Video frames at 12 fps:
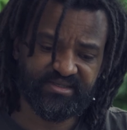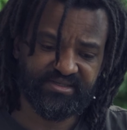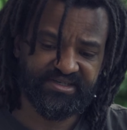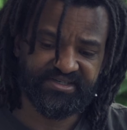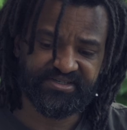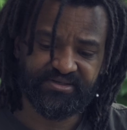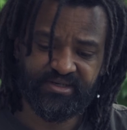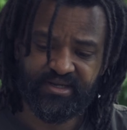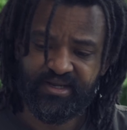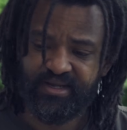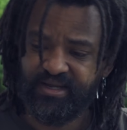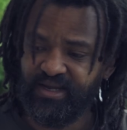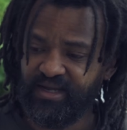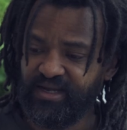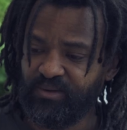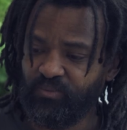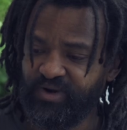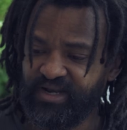here.
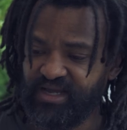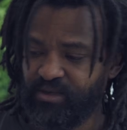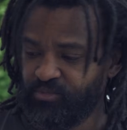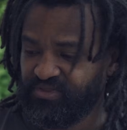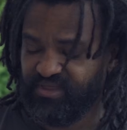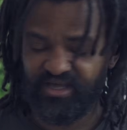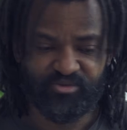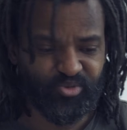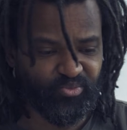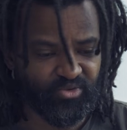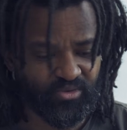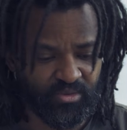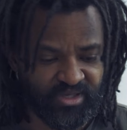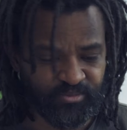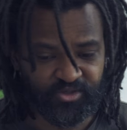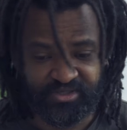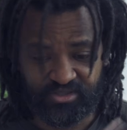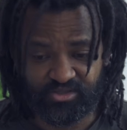When I'm with other people and I'm
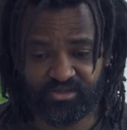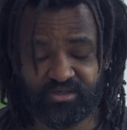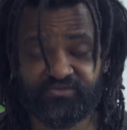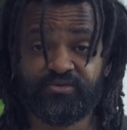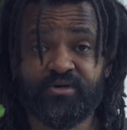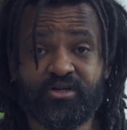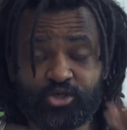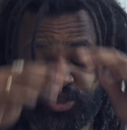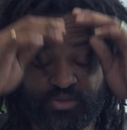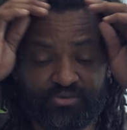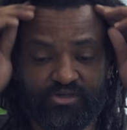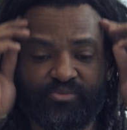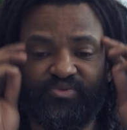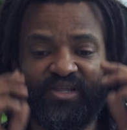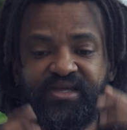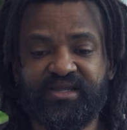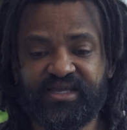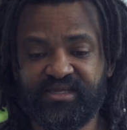going to cook for a larger group,
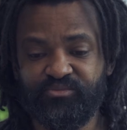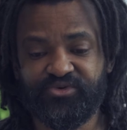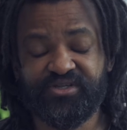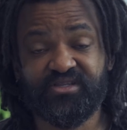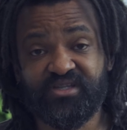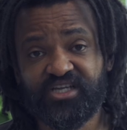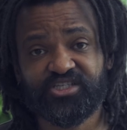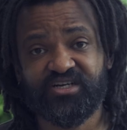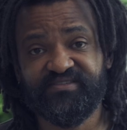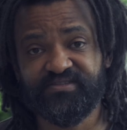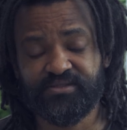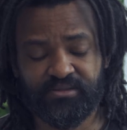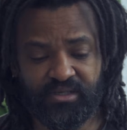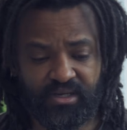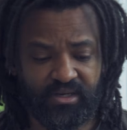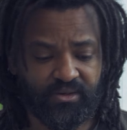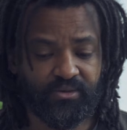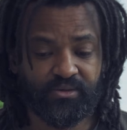then I can bring the Dutch oven,
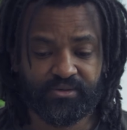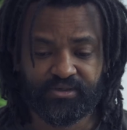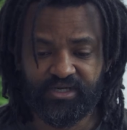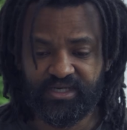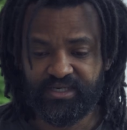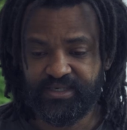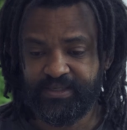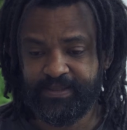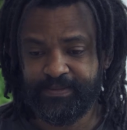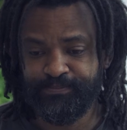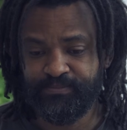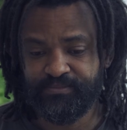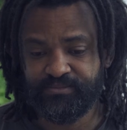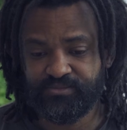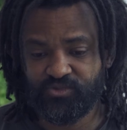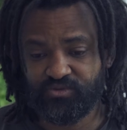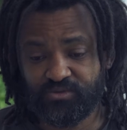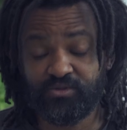or
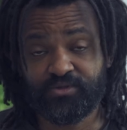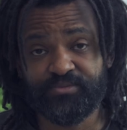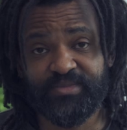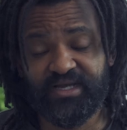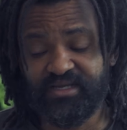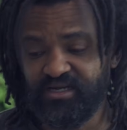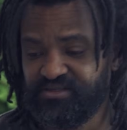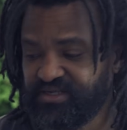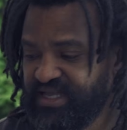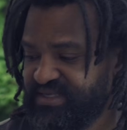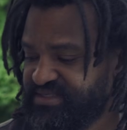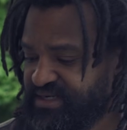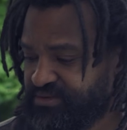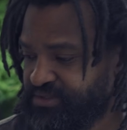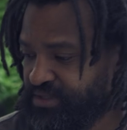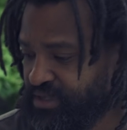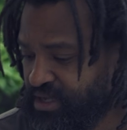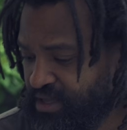you know, or my other cast
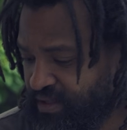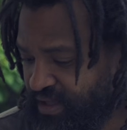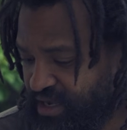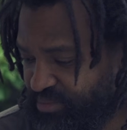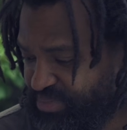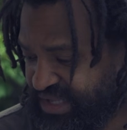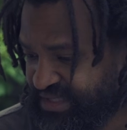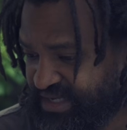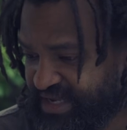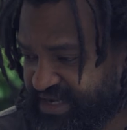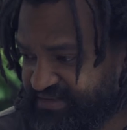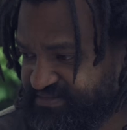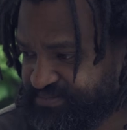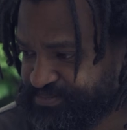iron pan that I have.